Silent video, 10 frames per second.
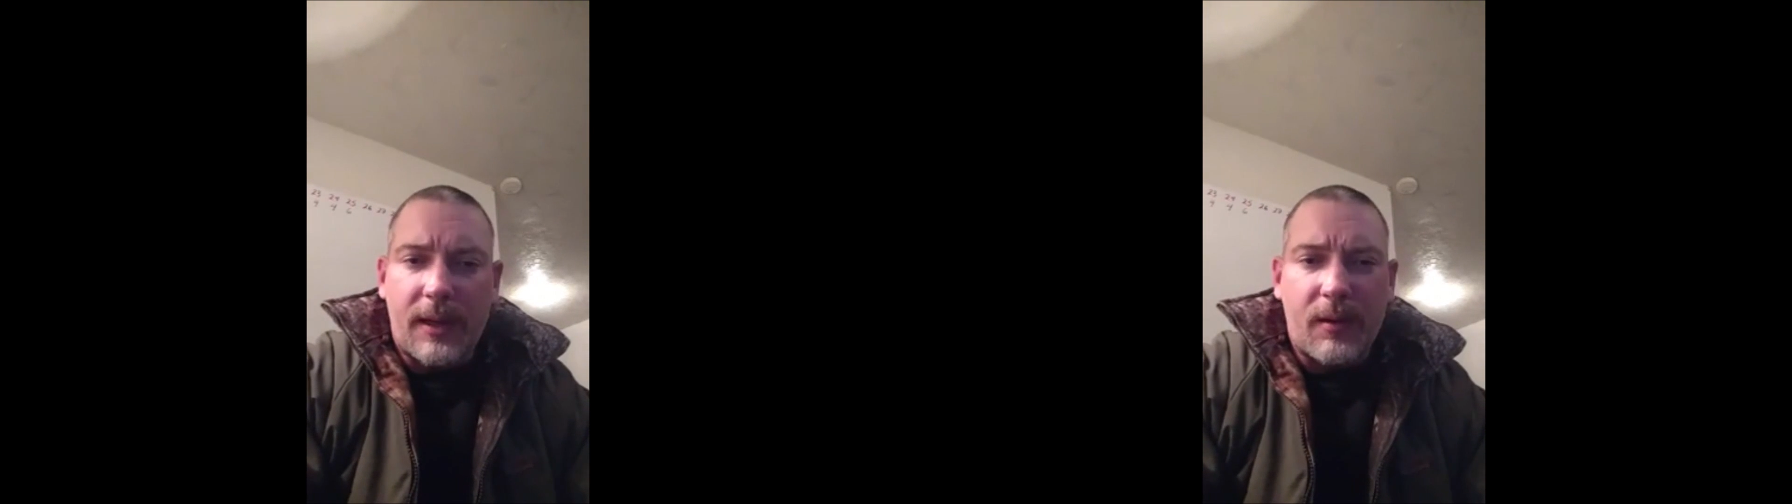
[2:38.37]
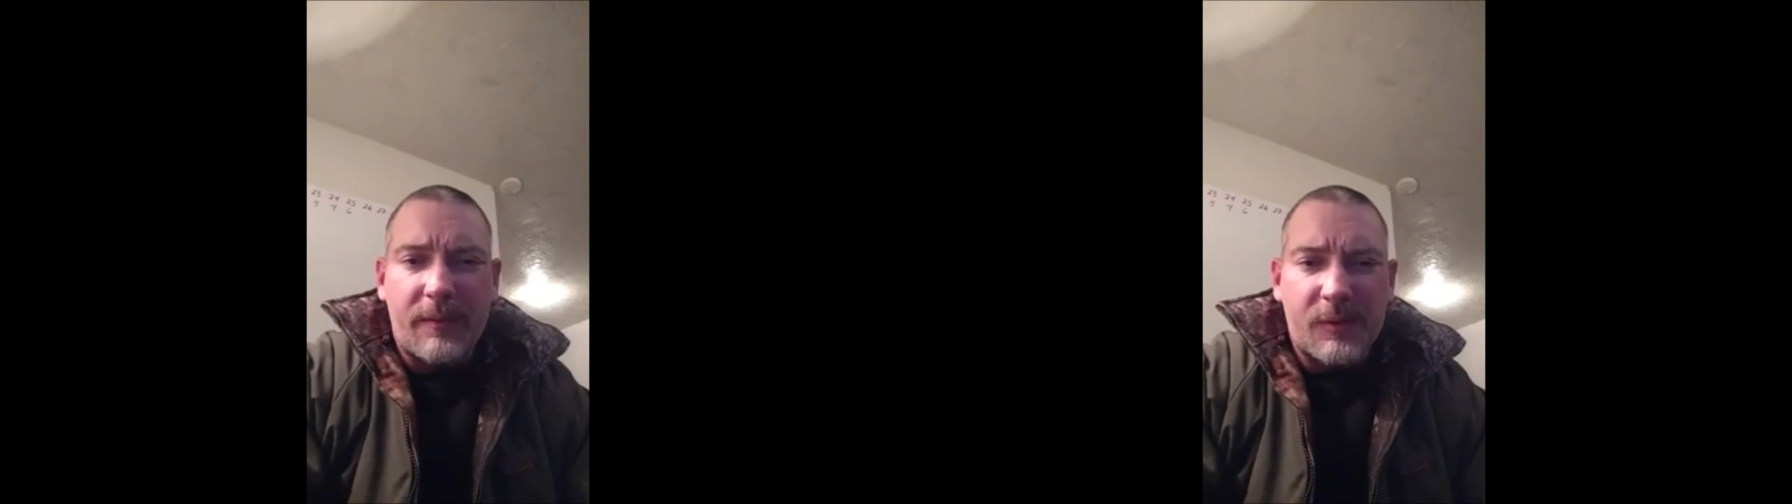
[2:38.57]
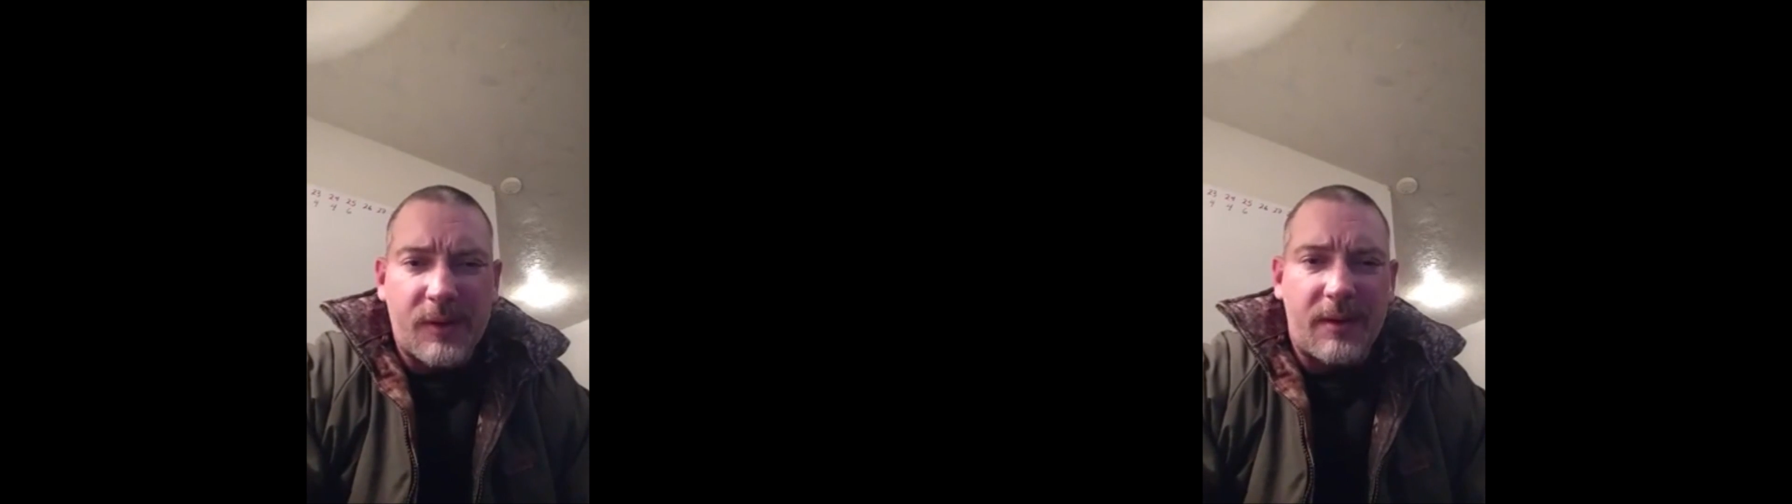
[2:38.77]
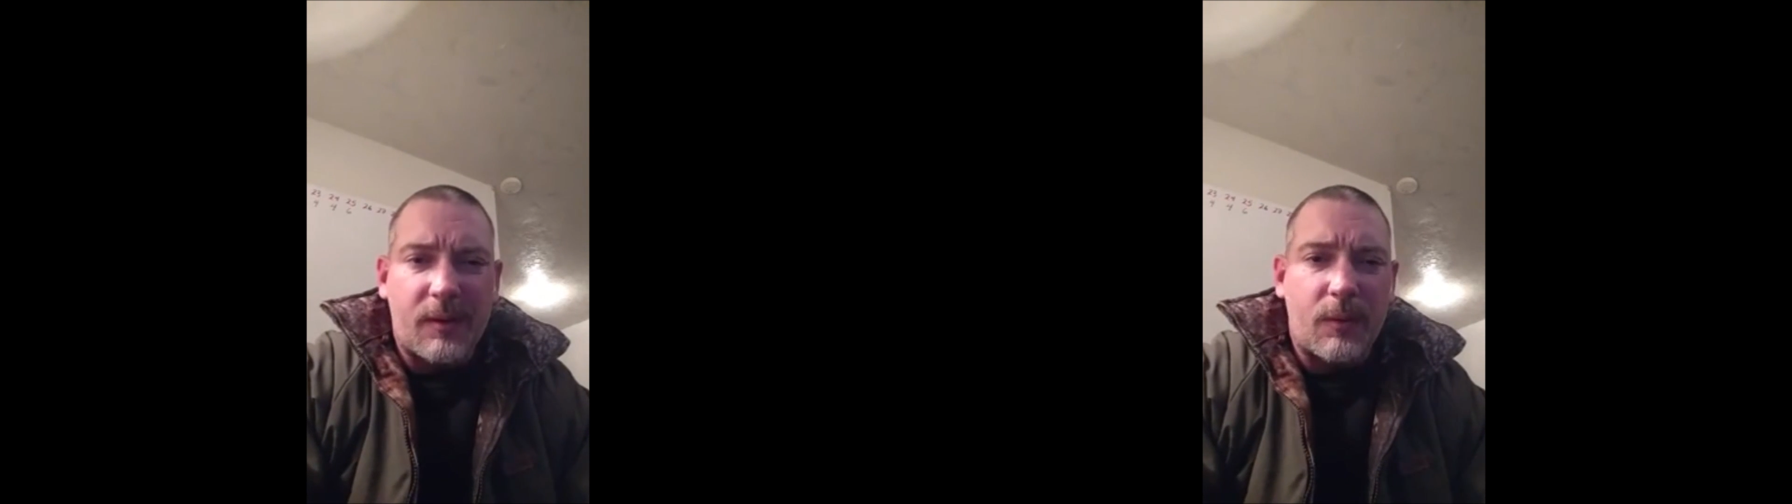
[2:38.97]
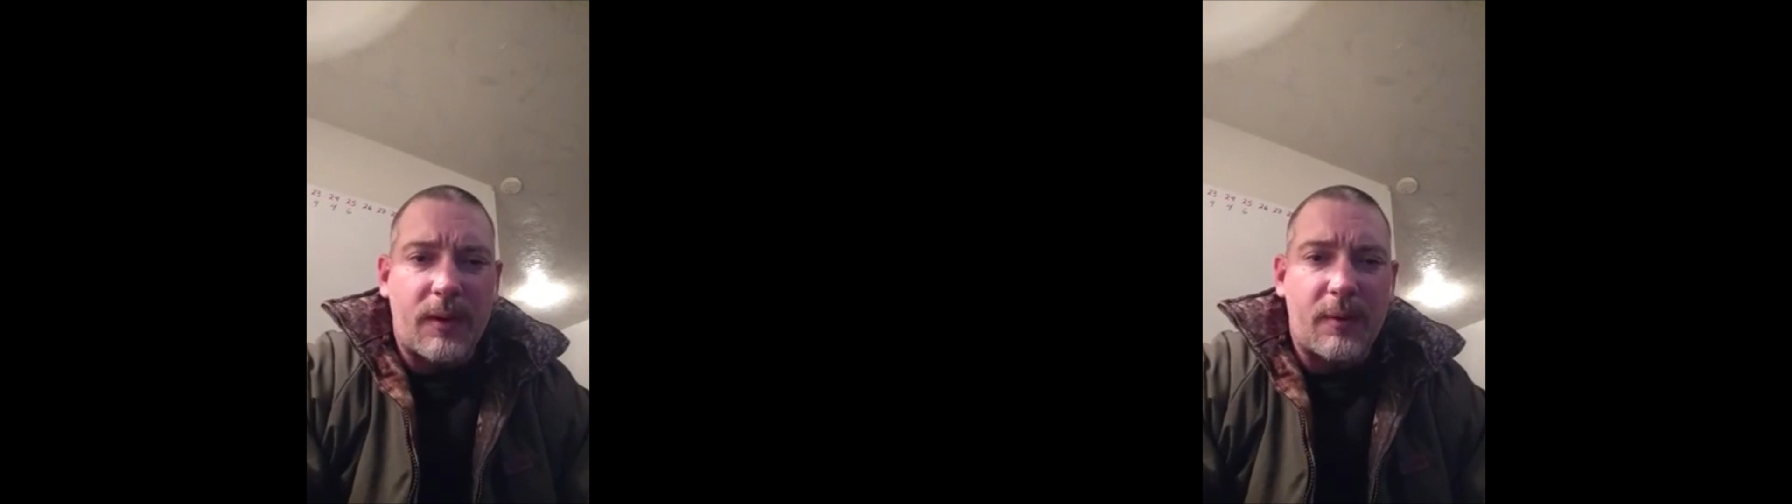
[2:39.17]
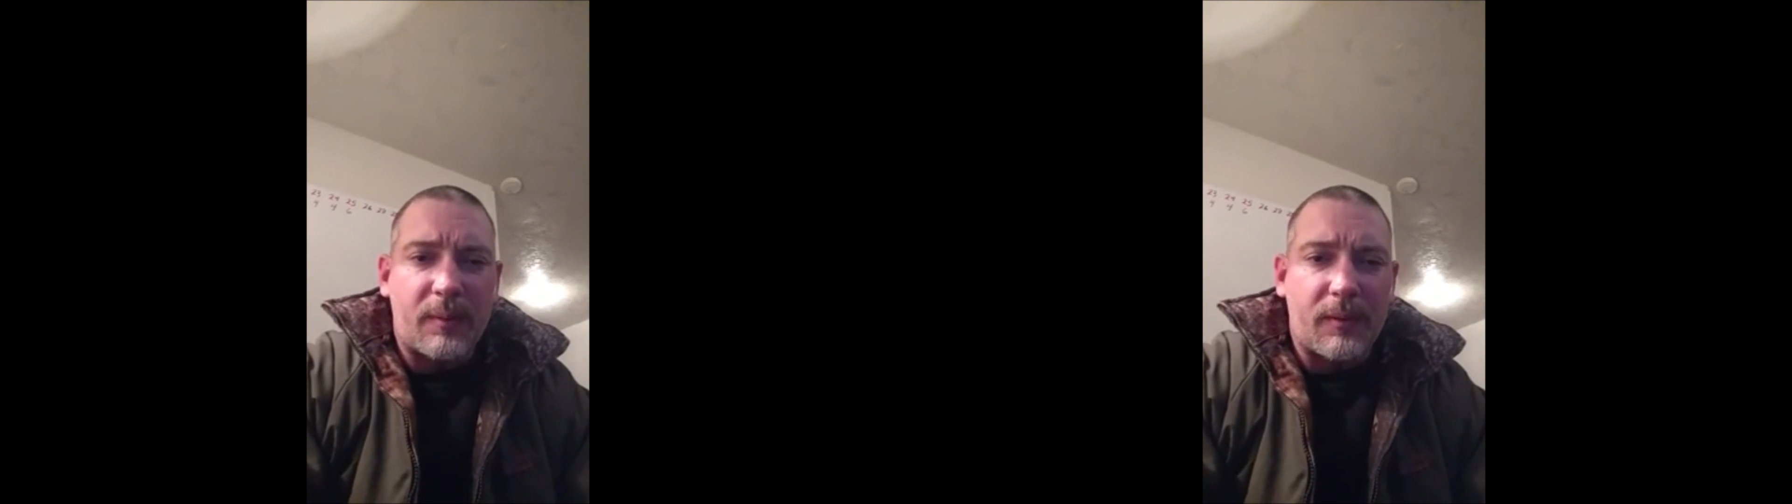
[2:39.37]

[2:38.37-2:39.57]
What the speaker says: I don't know if he tried to go around the